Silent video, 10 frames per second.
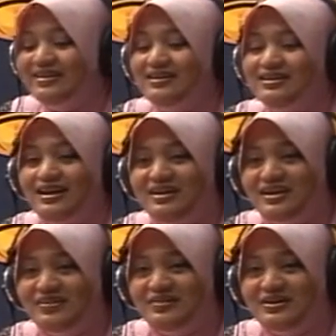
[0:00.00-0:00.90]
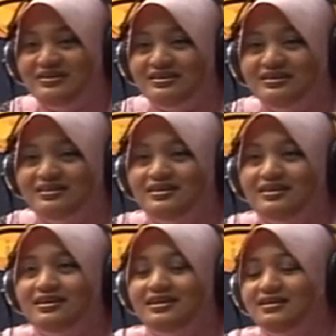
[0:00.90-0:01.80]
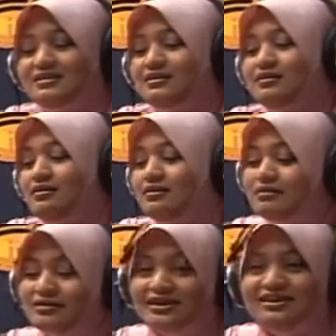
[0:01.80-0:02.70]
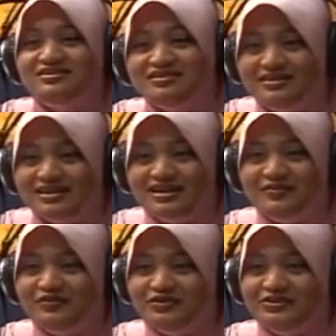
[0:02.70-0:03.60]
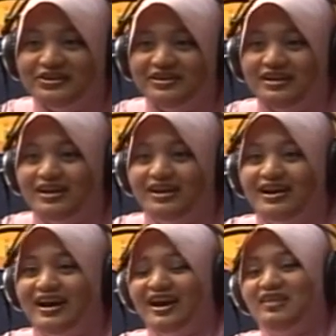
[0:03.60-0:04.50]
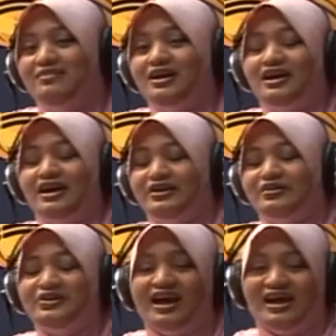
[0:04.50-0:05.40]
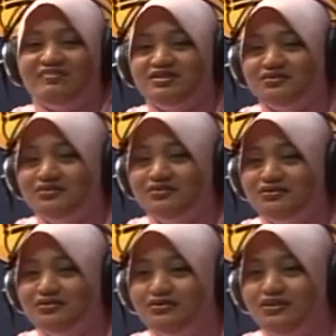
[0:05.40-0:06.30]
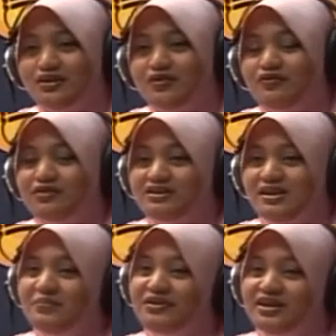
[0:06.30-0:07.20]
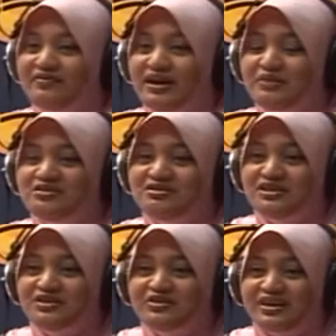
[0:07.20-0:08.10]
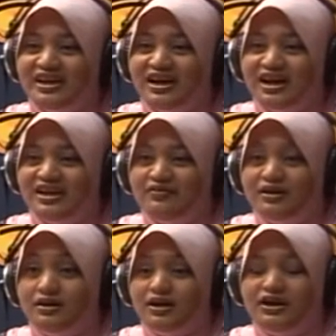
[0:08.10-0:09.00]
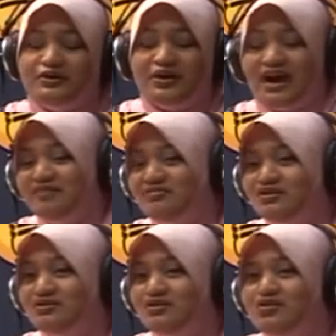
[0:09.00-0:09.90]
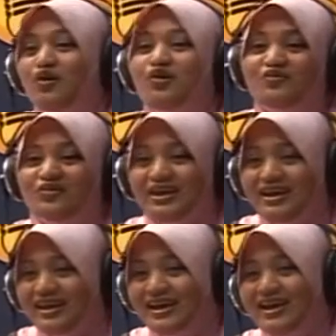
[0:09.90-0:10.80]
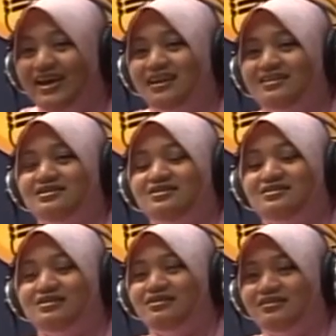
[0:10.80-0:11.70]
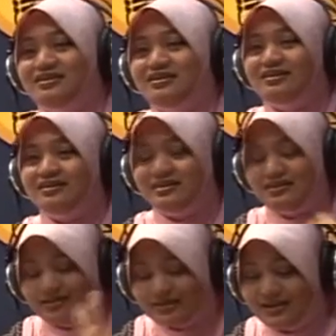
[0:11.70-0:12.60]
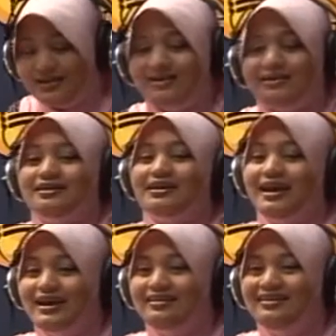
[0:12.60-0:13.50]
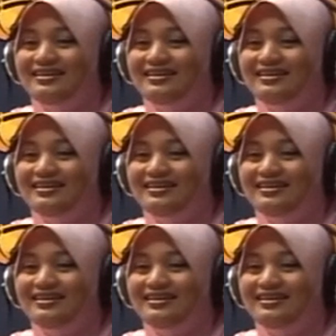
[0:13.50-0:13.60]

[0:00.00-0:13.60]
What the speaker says: native, because it's already installed in the phone. And I don't have to go. For example, if I'm using Nokia, I don't have to go to OV and install it again.